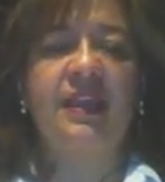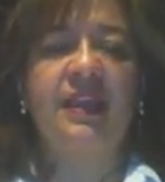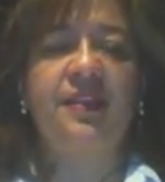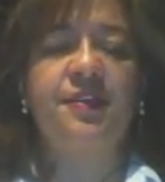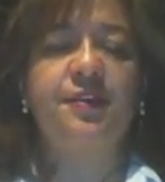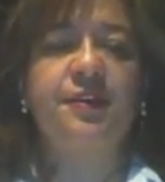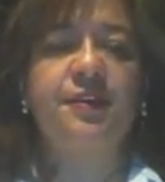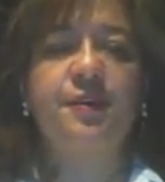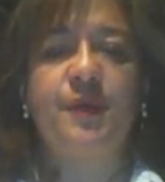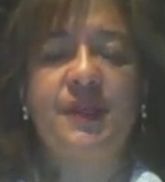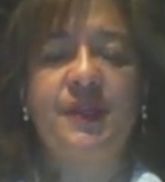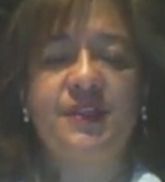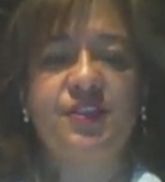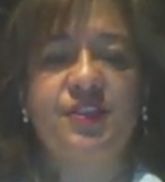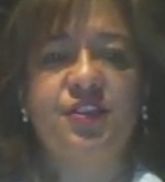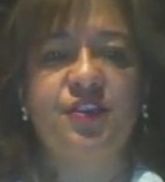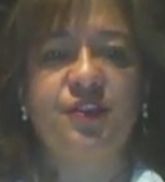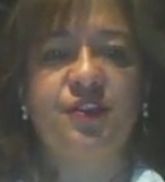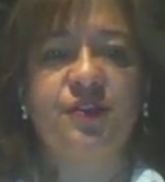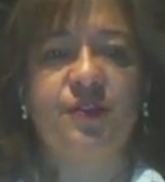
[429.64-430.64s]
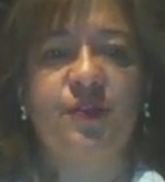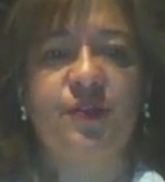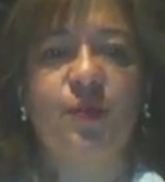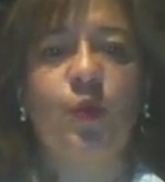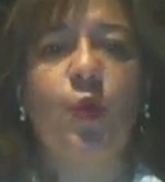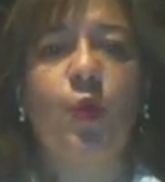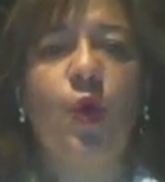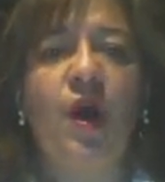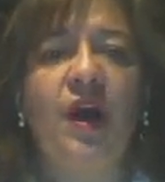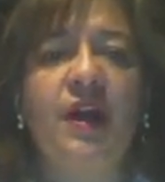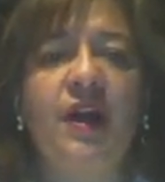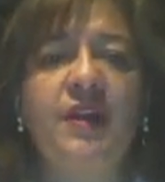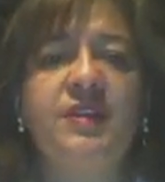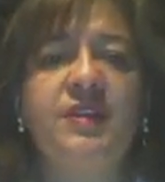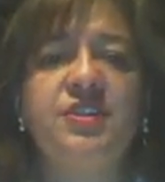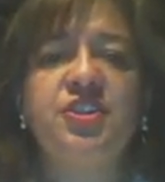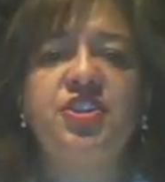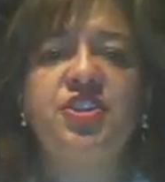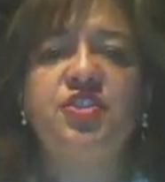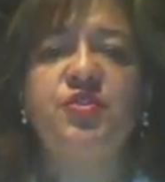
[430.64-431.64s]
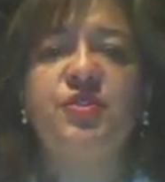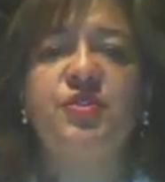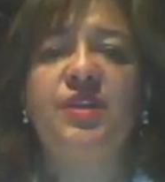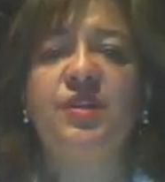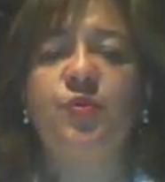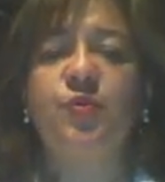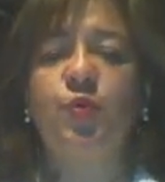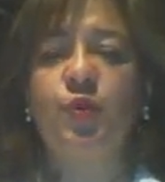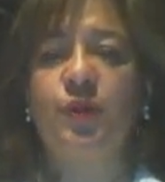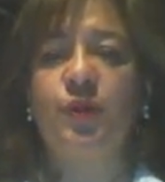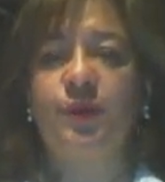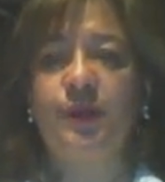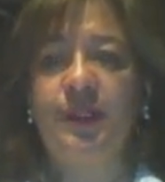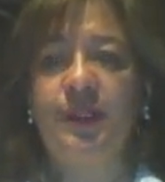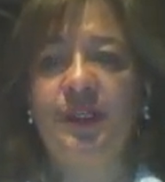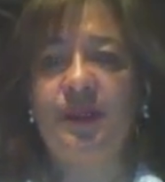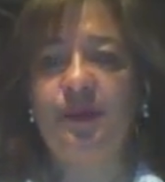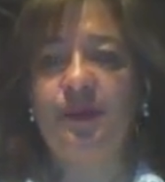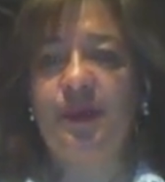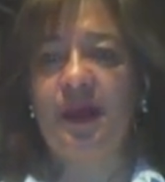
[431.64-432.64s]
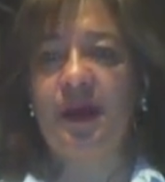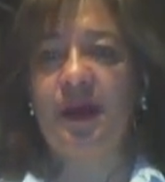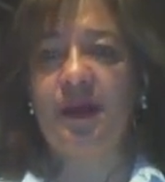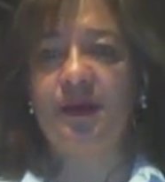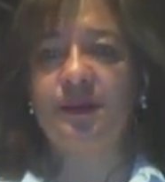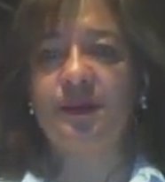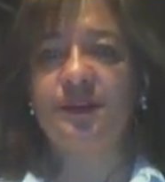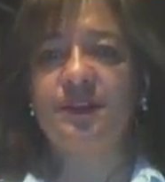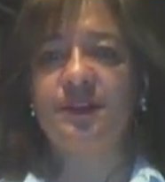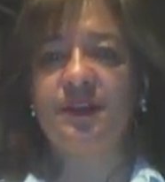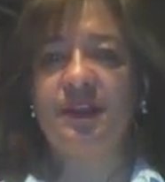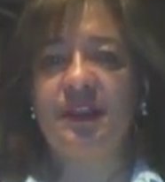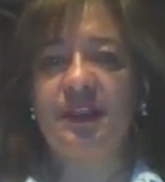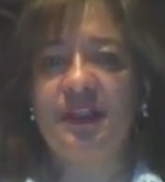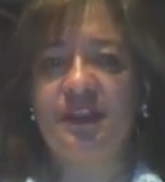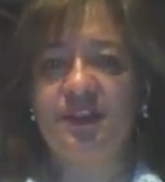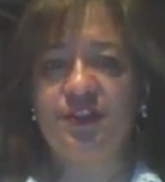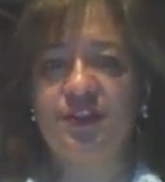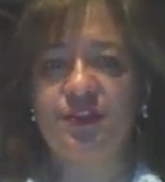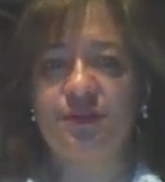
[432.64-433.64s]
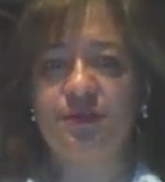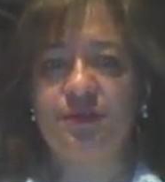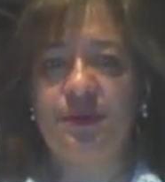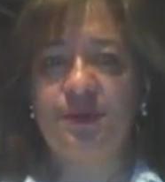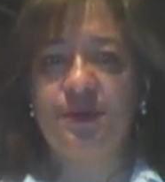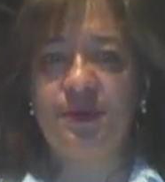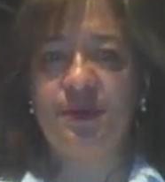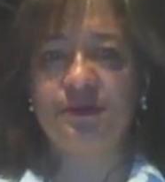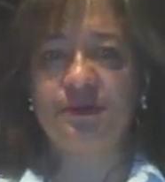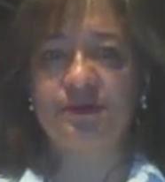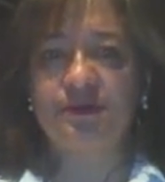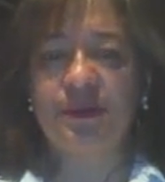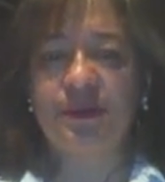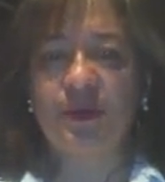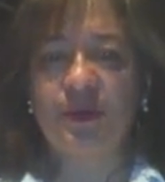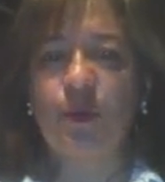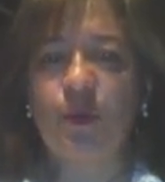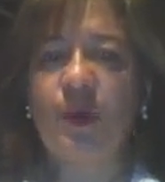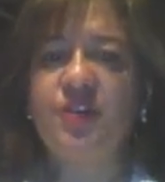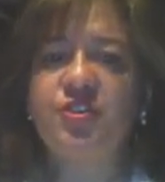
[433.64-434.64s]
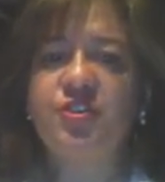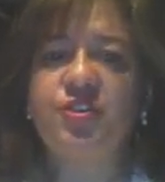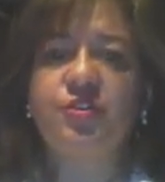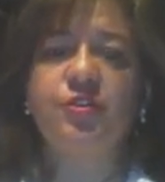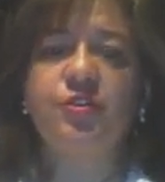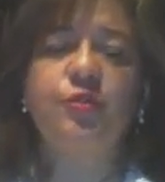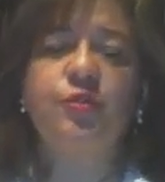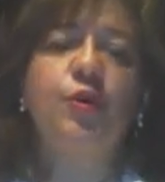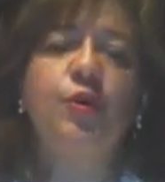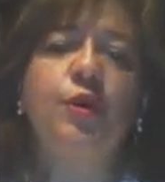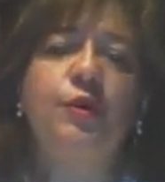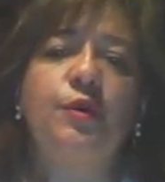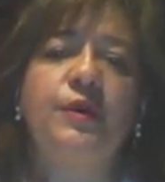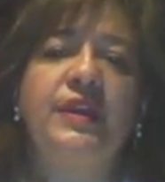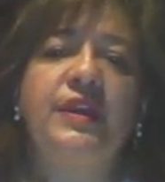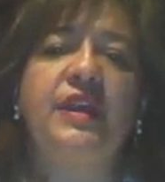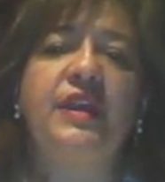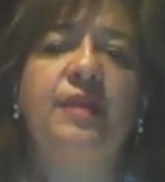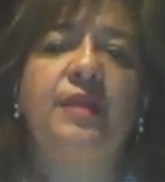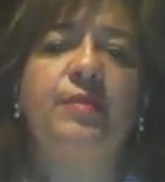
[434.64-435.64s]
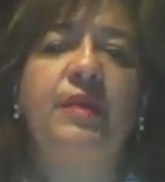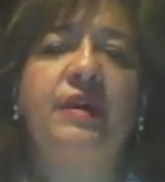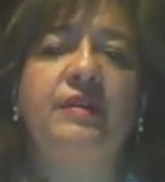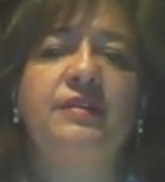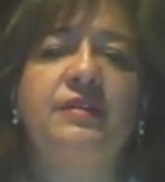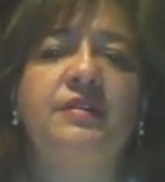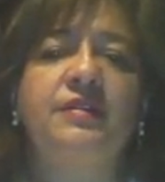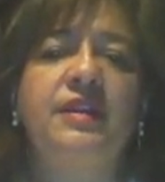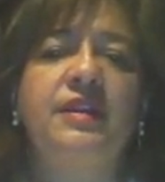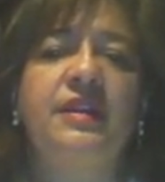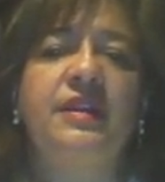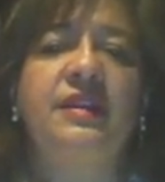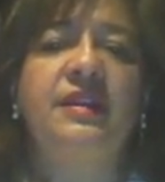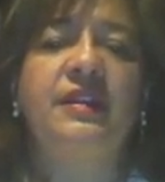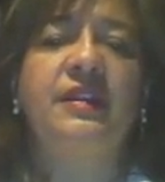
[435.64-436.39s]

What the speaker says: Third question, why should I worry about literature review? Why should you worry about a